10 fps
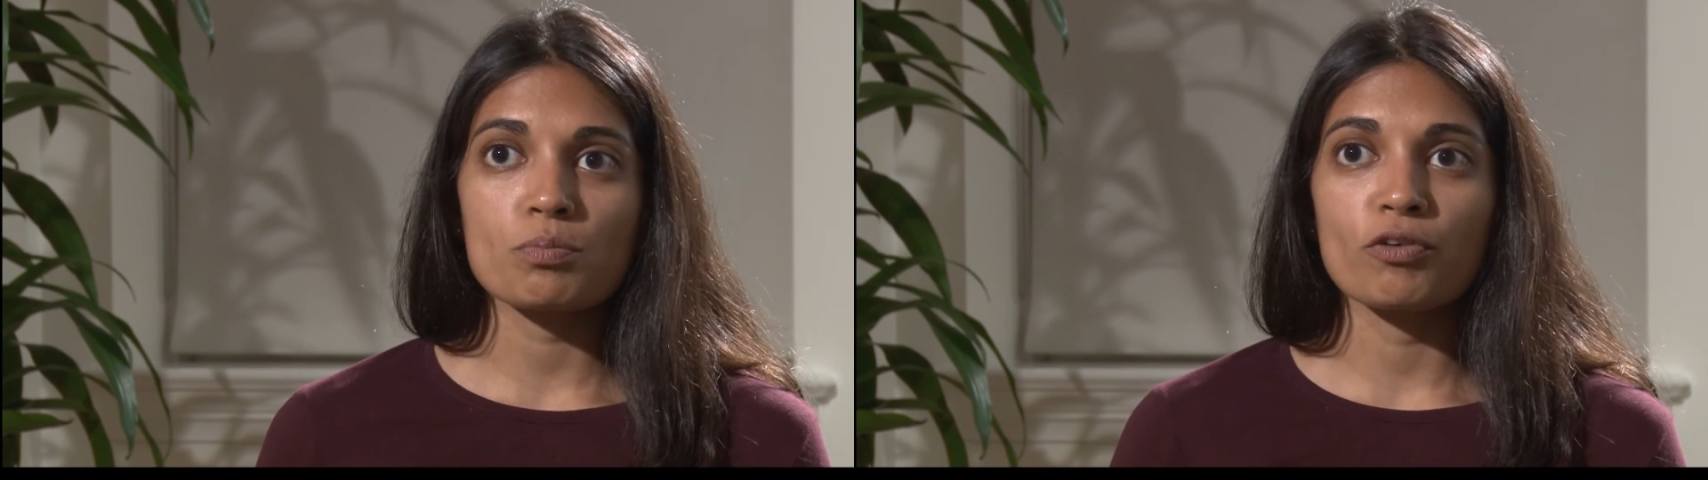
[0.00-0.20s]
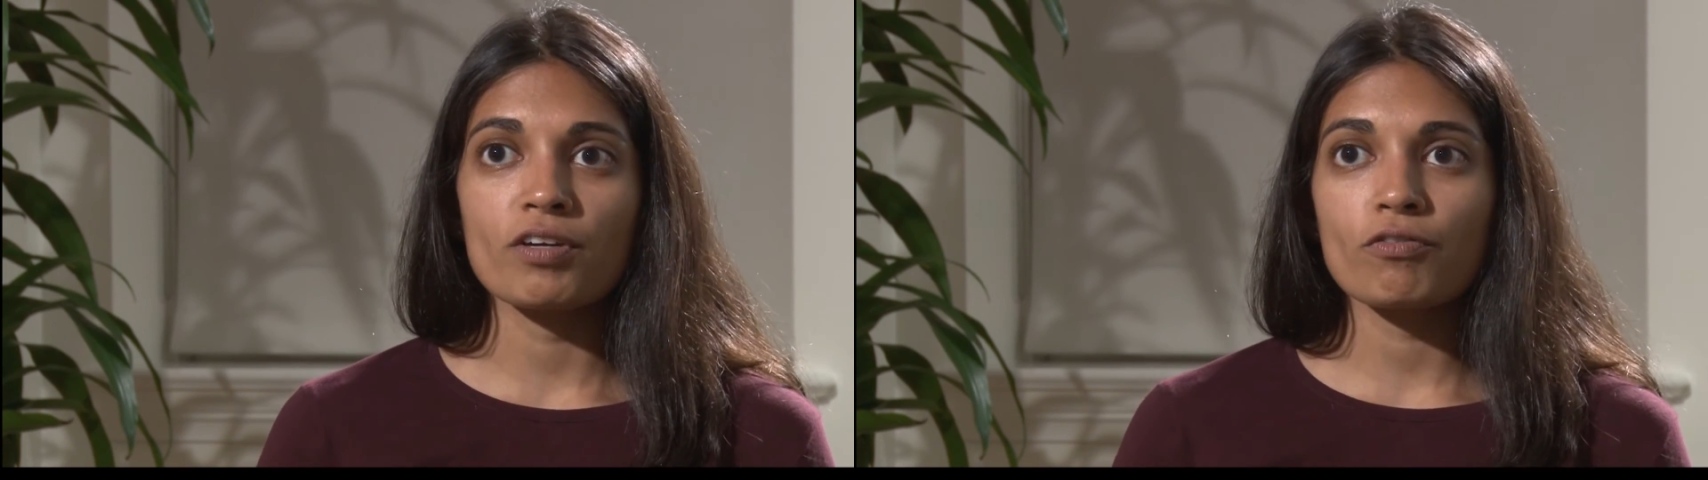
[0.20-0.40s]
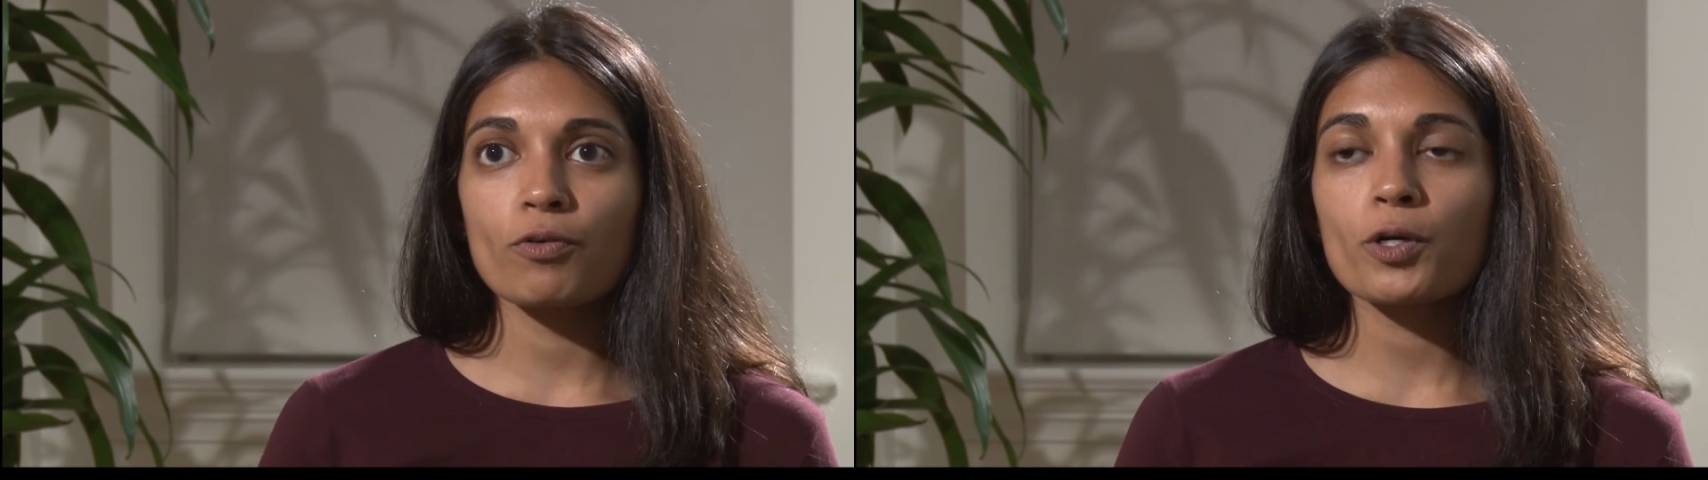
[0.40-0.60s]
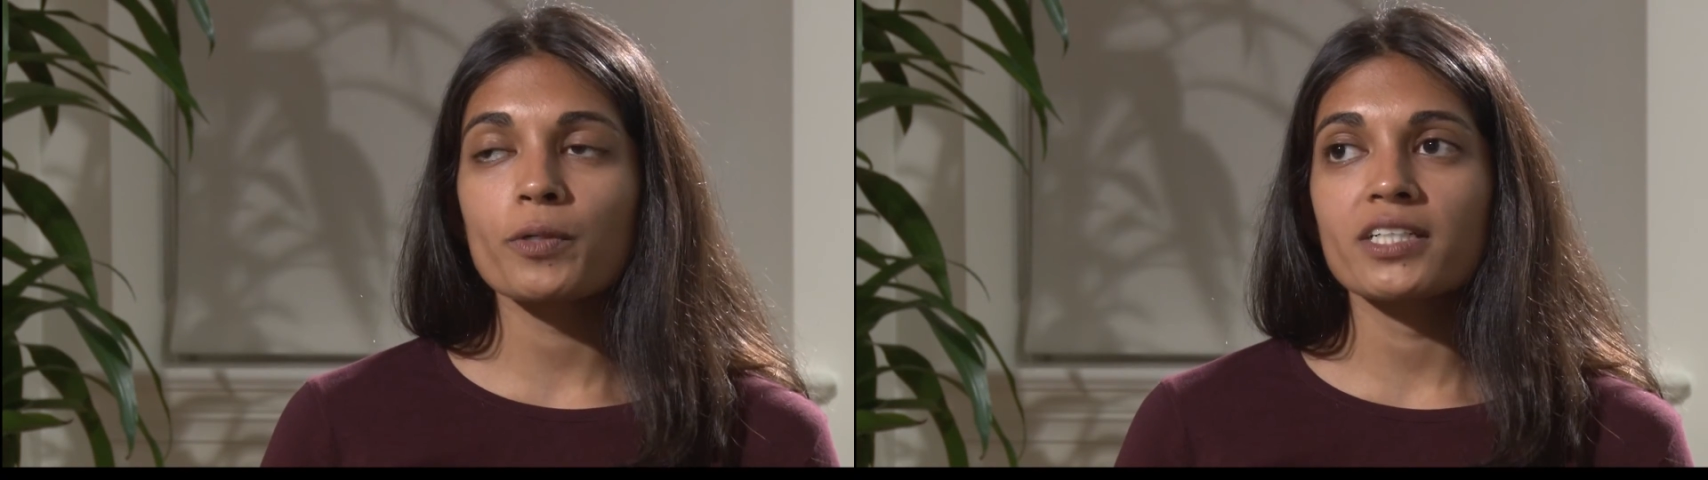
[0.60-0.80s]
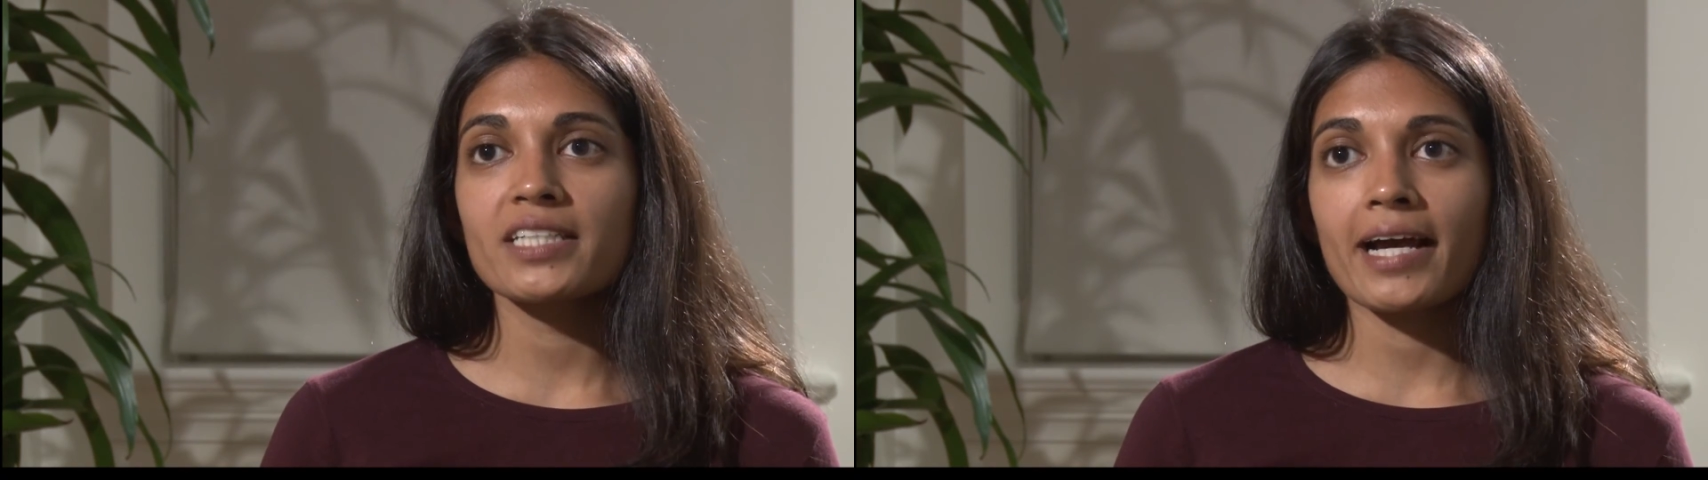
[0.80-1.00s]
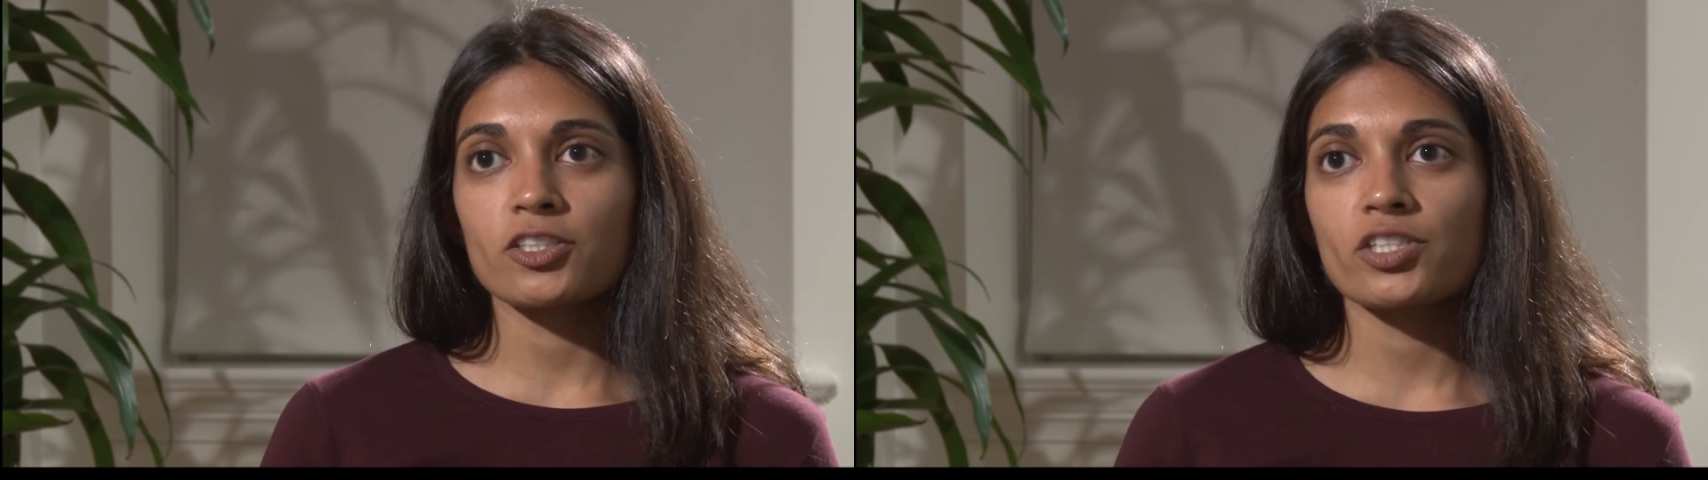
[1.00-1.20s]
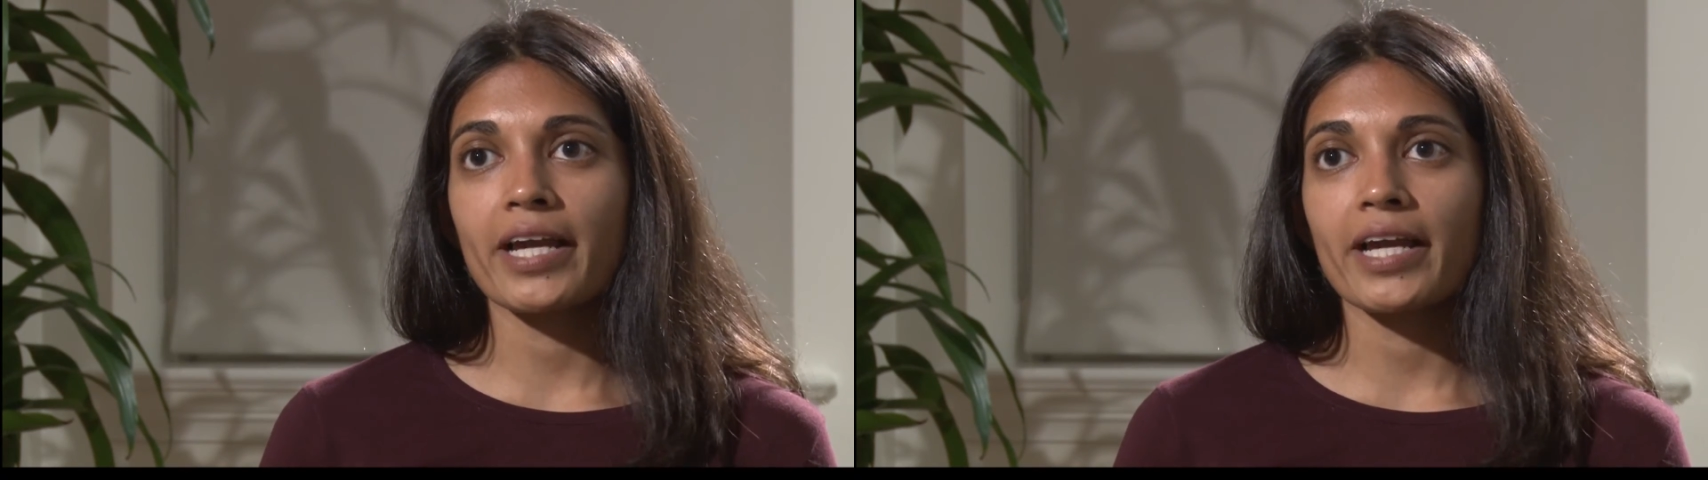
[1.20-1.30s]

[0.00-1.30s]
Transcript: moving forward forward to actually